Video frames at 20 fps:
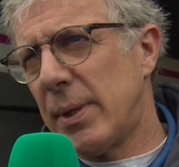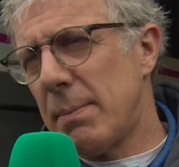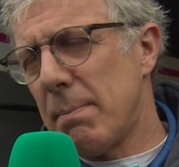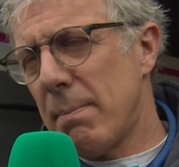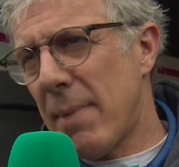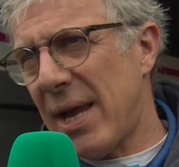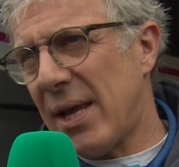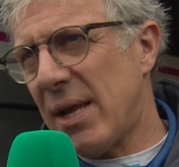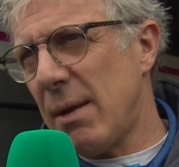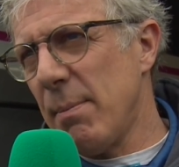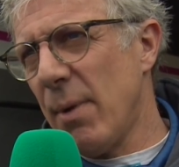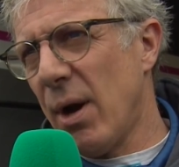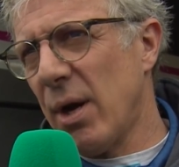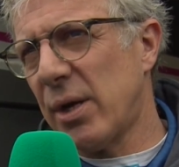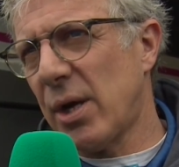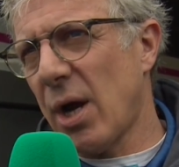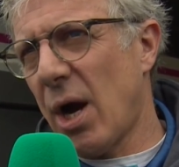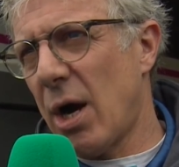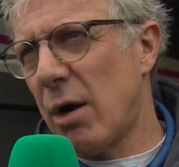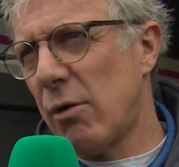making
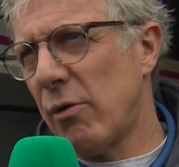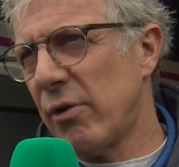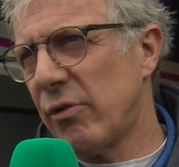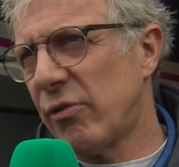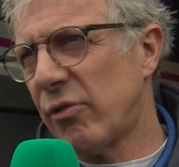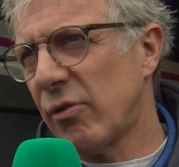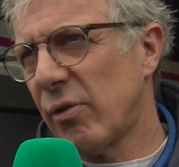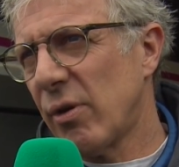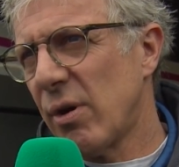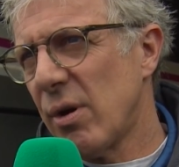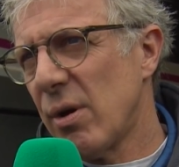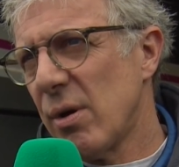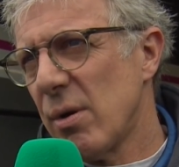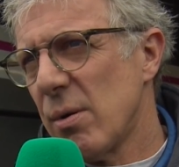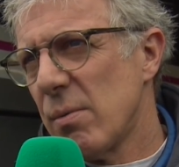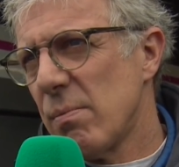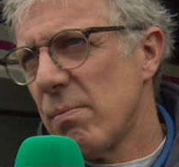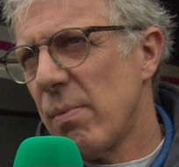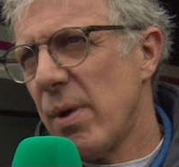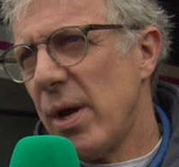my car as,
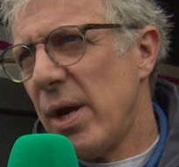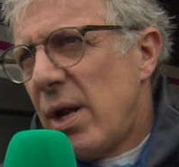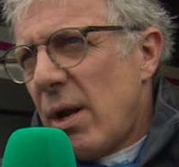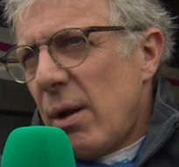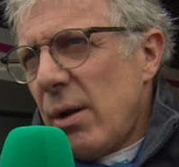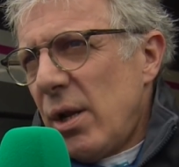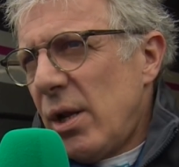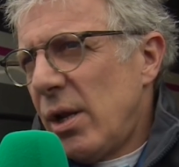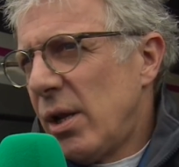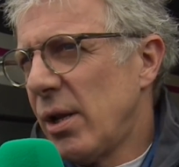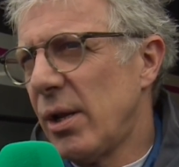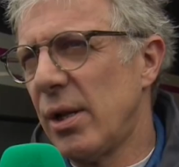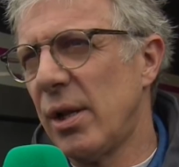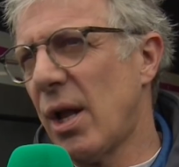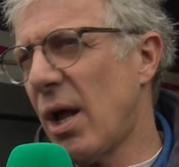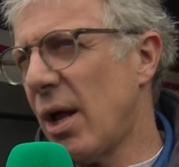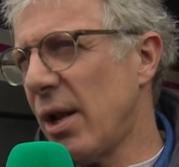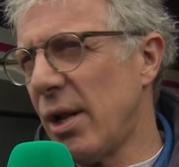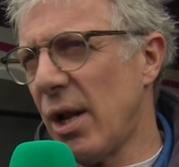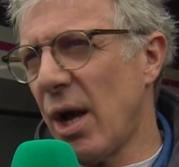
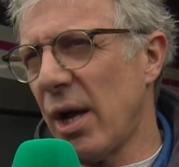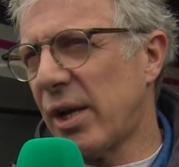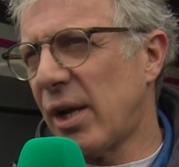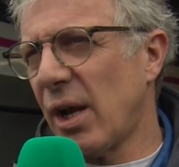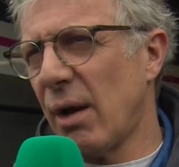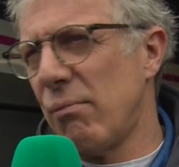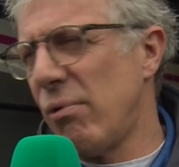like